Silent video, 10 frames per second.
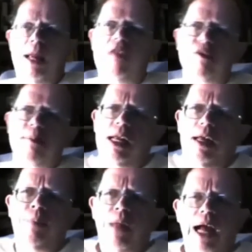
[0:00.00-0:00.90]
Henry
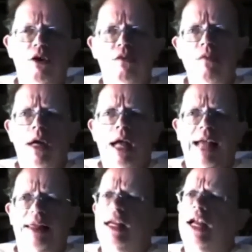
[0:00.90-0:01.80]
Miller. I don't.
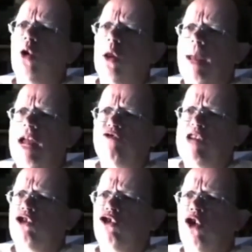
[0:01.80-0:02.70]
I think I called him Henry
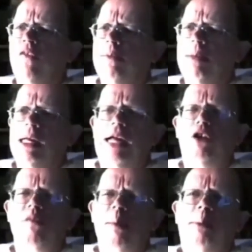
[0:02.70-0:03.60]
Crawford Miller. I
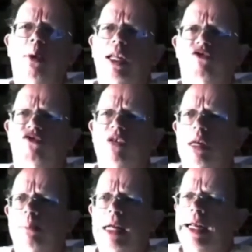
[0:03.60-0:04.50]
don't remember what his
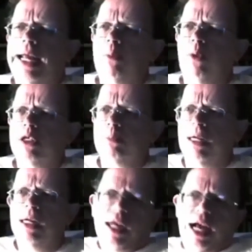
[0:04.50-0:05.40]
real middle name was,
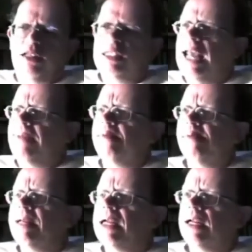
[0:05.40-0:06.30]
but I just gave him a
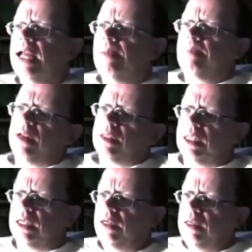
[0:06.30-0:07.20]
middle name just
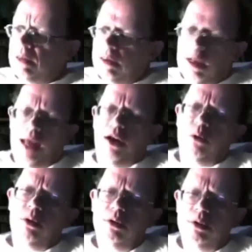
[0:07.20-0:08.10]
to, I
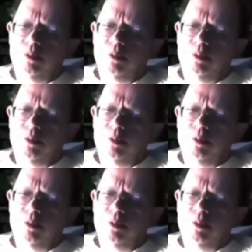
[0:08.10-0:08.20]
don't